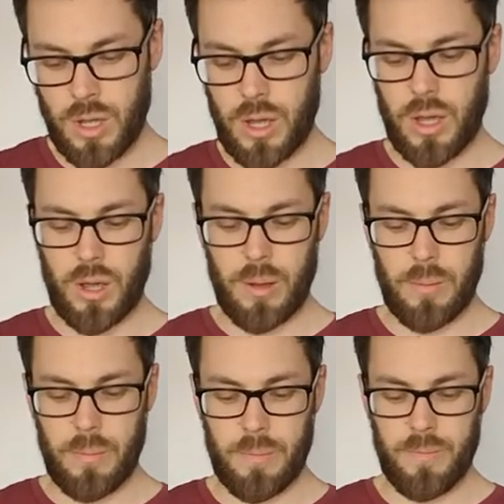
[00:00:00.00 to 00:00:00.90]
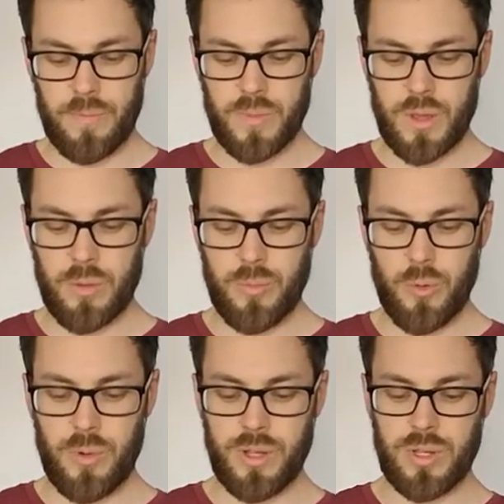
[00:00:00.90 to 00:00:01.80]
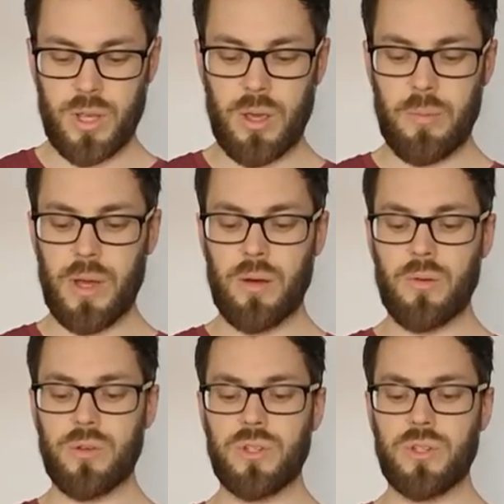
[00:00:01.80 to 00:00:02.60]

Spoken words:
I'd probably say about